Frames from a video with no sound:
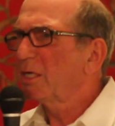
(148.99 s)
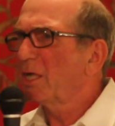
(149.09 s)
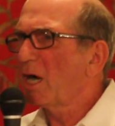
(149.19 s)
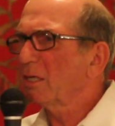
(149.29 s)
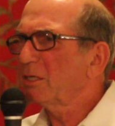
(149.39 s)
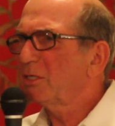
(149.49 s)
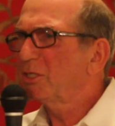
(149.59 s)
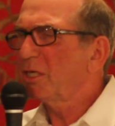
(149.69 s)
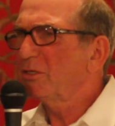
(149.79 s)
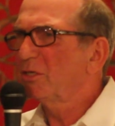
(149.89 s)

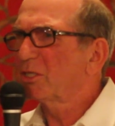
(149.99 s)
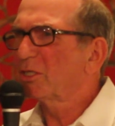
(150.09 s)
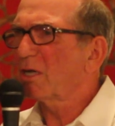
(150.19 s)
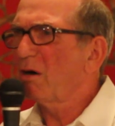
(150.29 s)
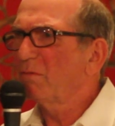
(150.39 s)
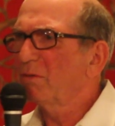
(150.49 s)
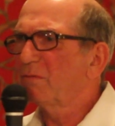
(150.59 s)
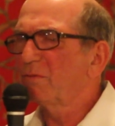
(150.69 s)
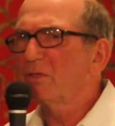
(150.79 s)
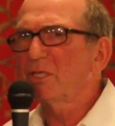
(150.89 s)
"Knowledge is the
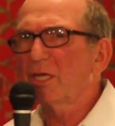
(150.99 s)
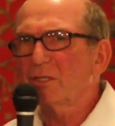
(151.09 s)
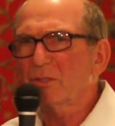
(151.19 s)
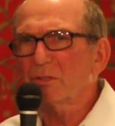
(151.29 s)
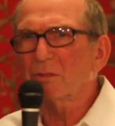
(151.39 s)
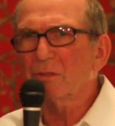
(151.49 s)
solvent for danger."